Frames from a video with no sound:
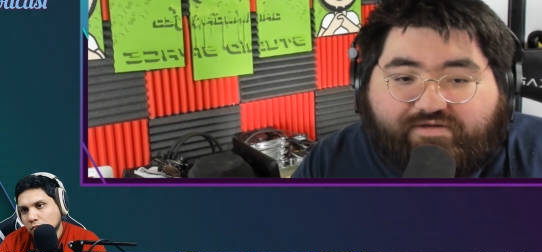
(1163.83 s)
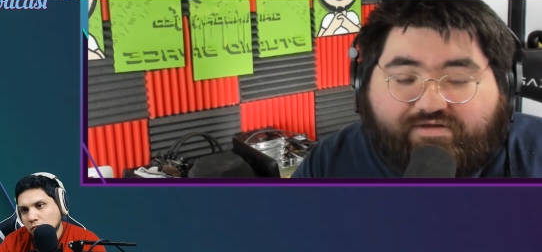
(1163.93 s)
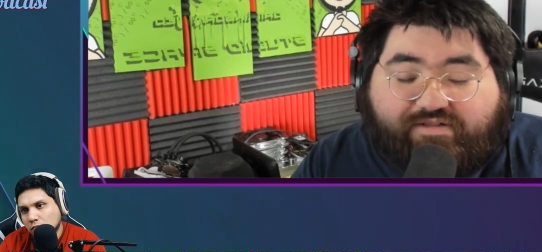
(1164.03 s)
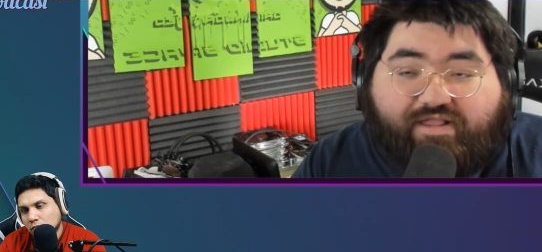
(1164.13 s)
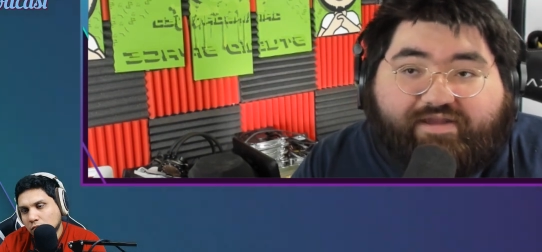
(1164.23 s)

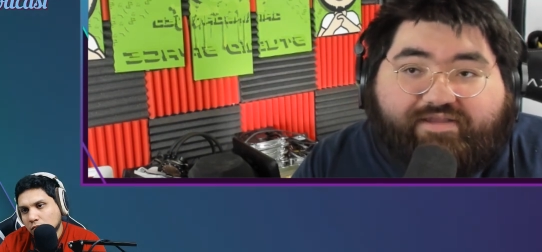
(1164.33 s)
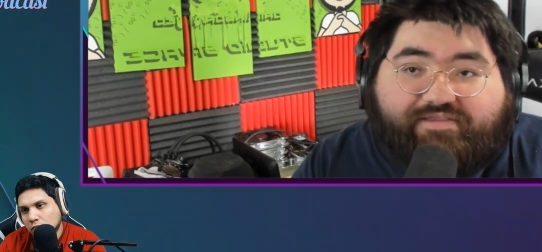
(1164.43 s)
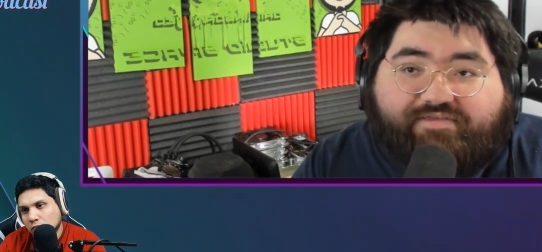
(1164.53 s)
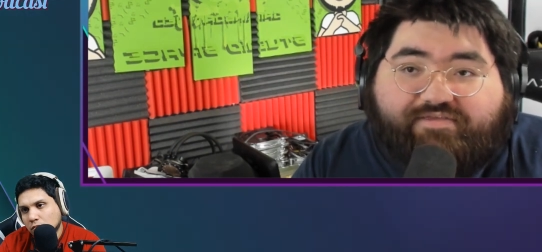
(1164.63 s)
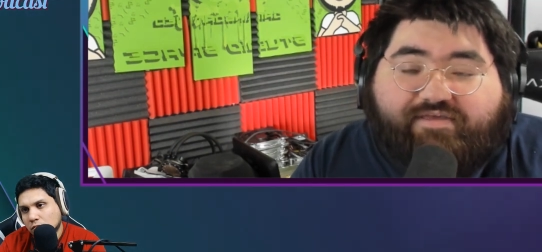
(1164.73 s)

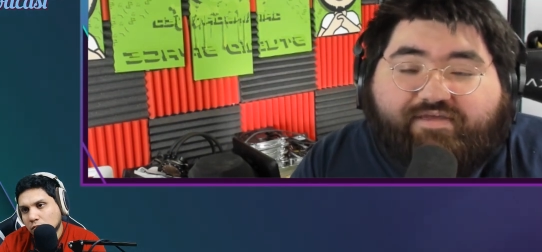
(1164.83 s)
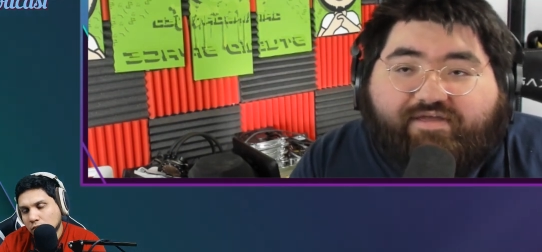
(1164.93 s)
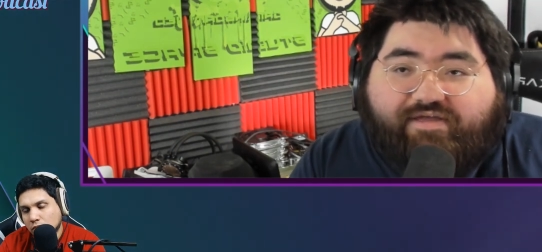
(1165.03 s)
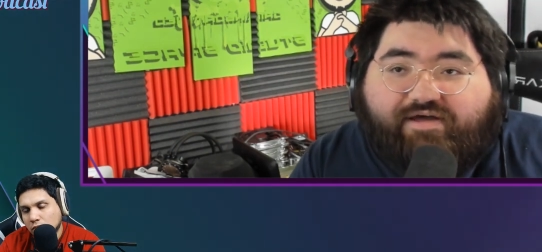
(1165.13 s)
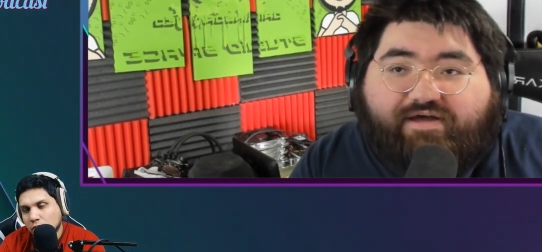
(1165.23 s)
Speaker 1: clients
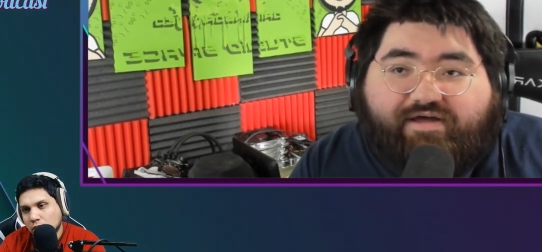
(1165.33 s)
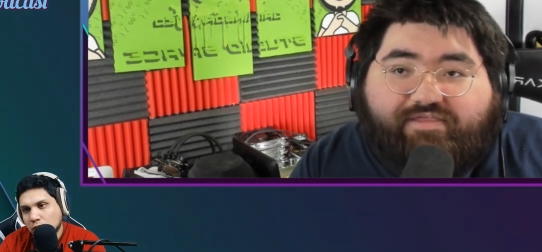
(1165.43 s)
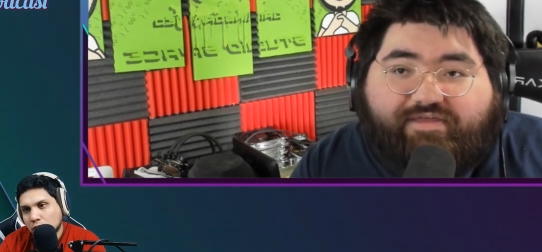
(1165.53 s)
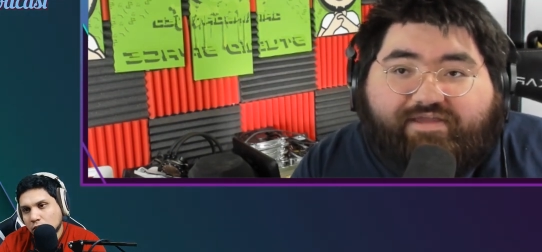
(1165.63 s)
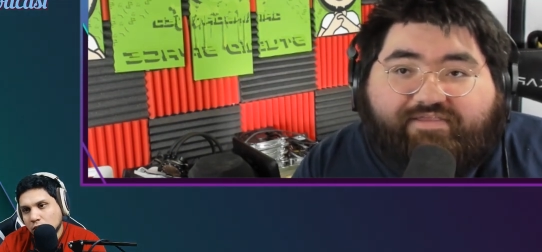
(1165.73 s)
mm-hmm.
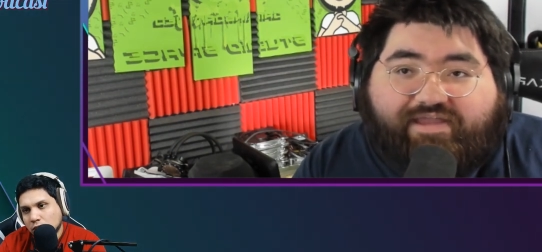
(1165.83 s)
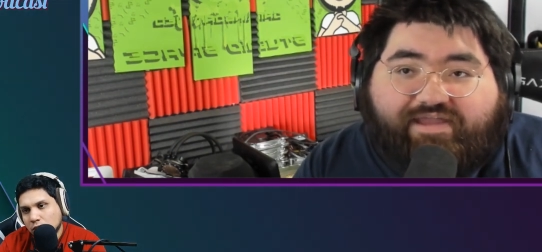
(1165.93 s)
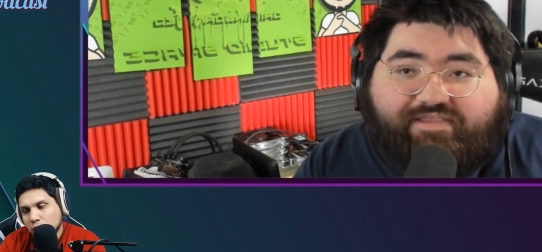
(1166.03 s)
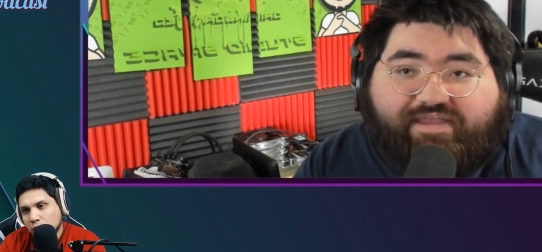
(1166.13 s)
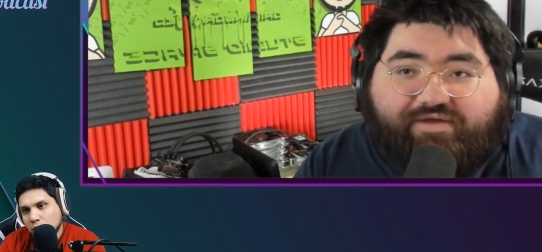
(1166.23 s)
uh they
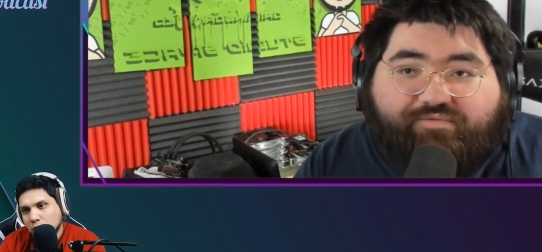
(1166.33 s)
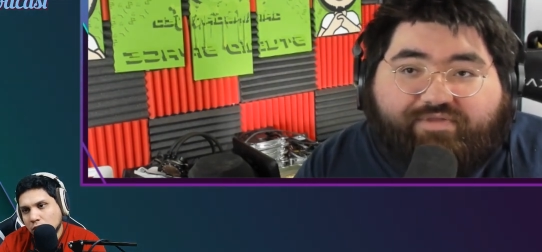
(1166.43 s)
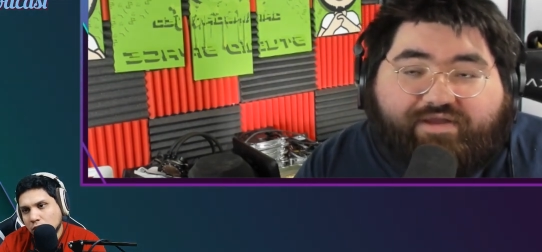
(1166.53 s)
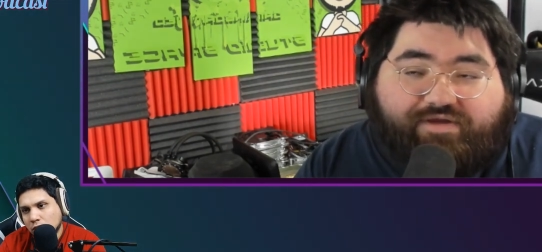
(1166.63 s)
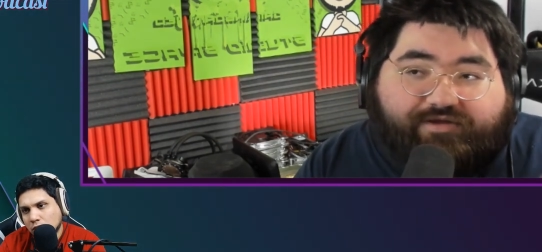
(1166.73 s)
they they
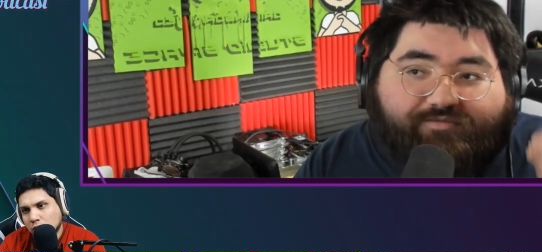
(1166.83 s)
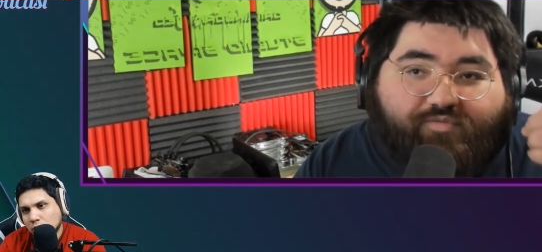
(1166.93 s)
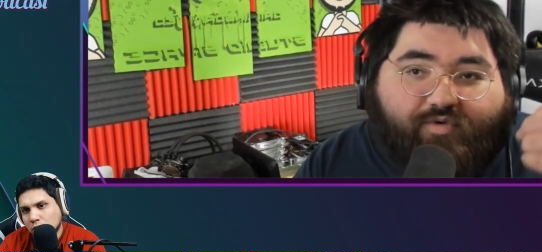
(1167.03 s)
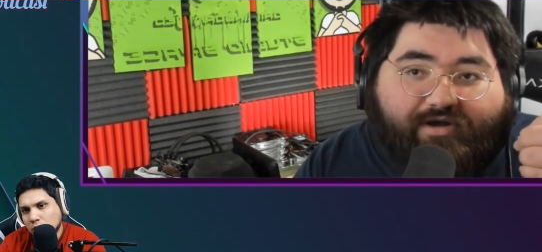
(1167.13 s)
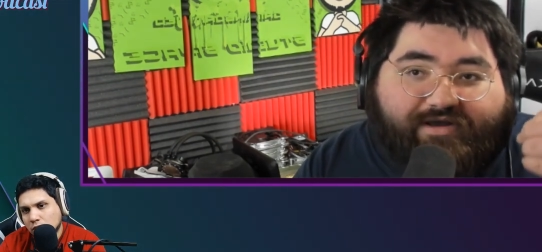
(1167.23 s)
they
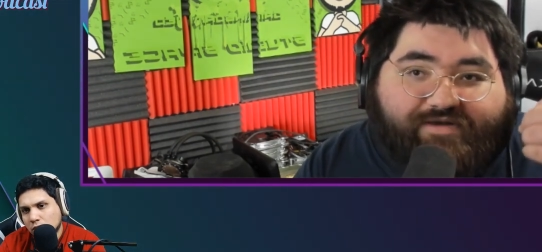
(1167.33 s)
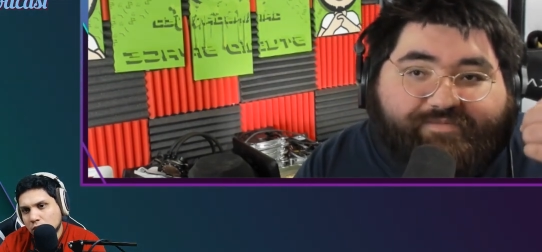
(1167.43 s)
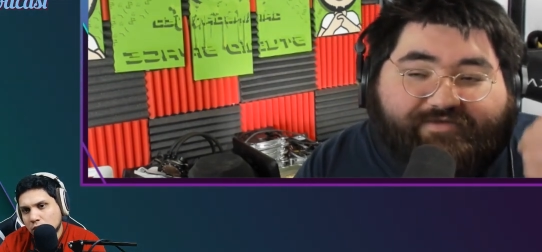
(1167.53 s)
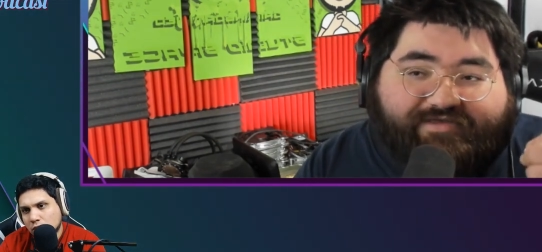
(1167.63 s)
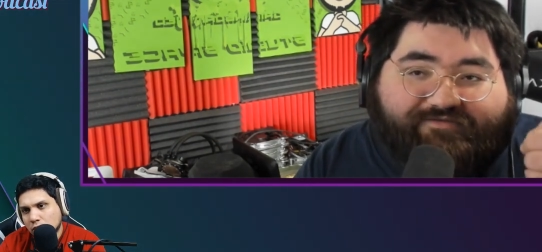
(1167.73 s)
want in the
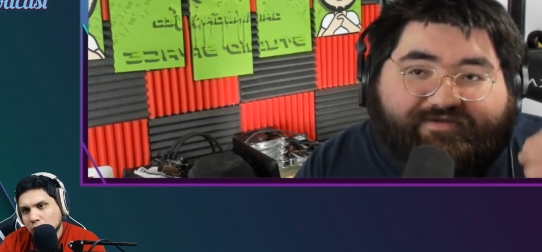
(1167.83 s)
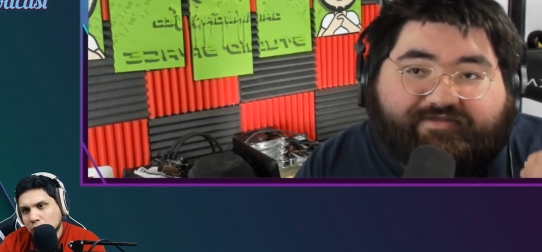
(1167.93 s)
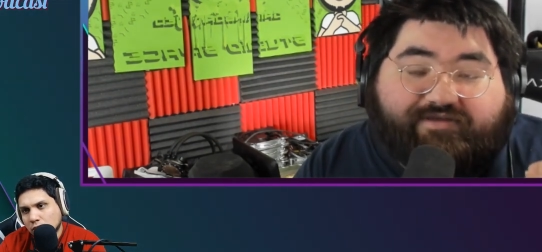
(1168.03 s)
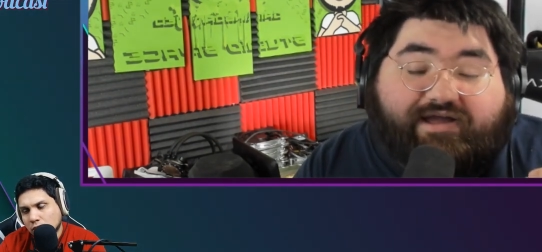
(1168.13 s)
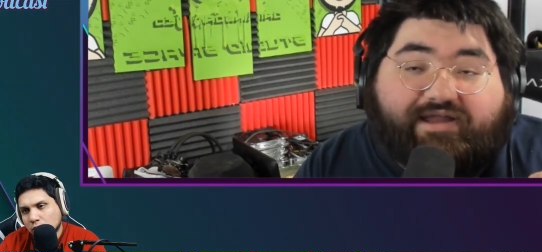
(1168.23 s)
Pacific
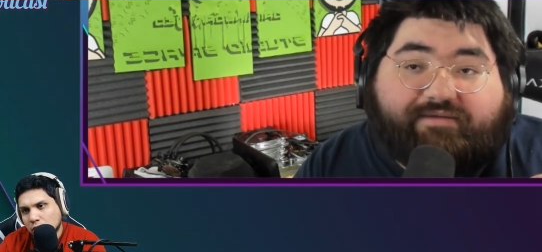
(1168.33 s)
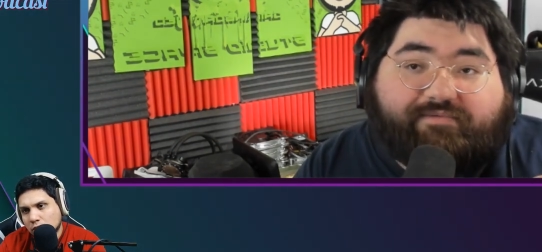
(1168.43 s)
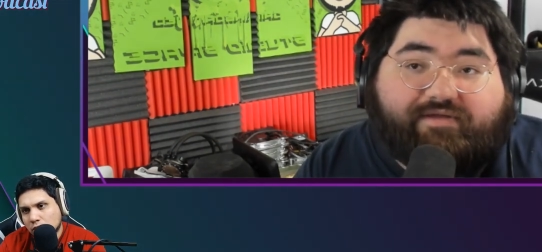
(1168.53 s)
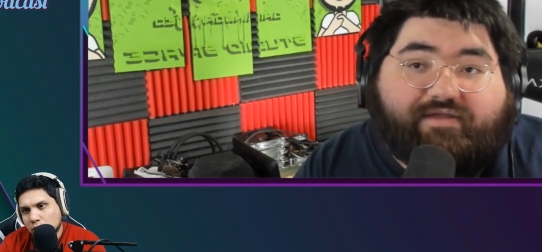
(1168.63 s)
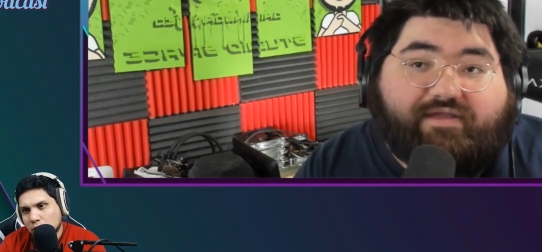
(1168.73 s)
time.